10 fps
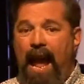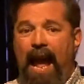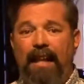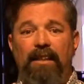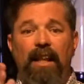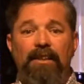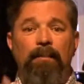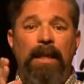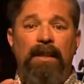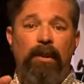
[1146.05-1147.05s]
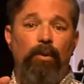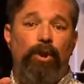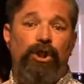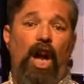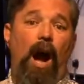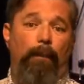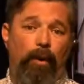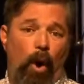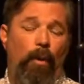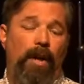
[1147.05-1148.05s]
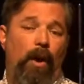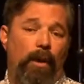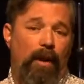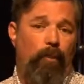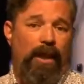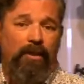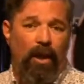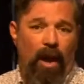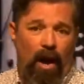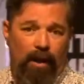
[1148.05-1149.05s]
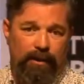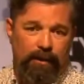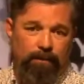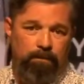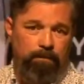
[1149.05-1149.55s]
And it doesn't mean that you stop going out and winning the lost.